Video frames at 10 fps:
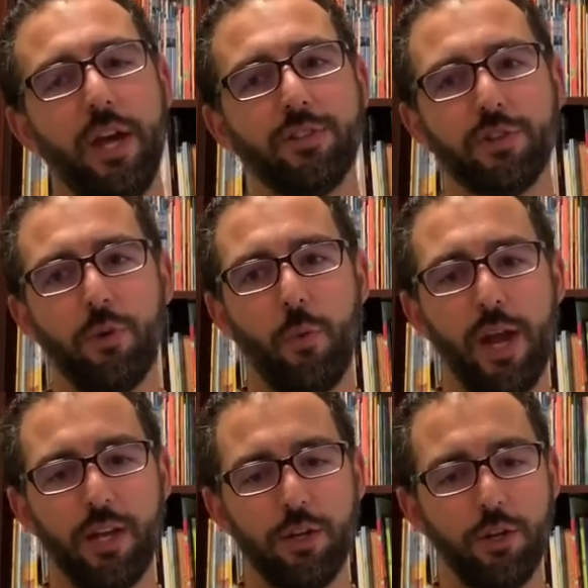And so
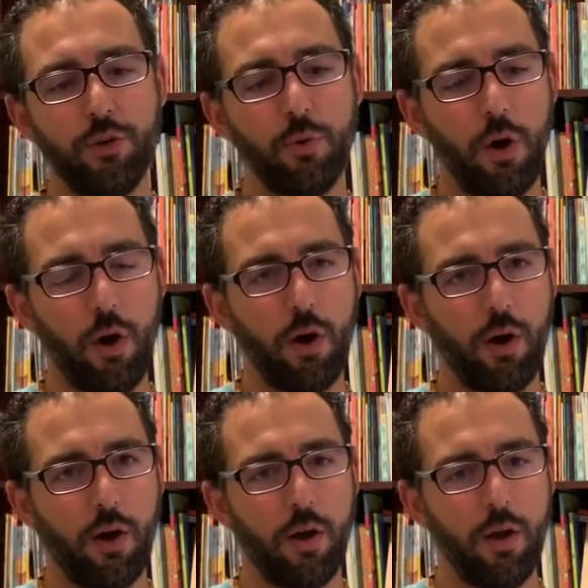when you
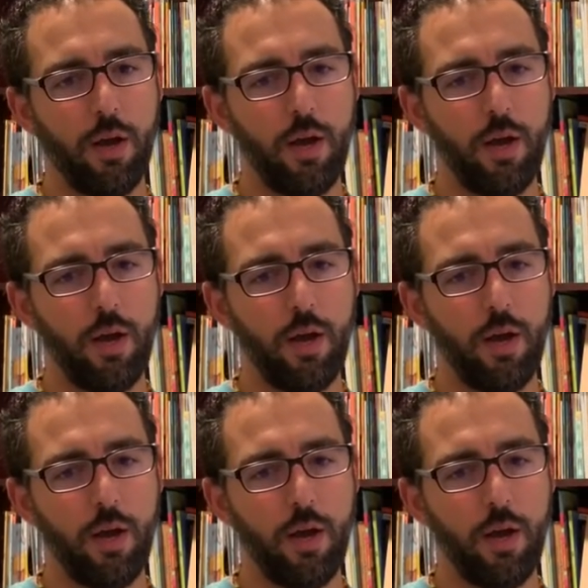are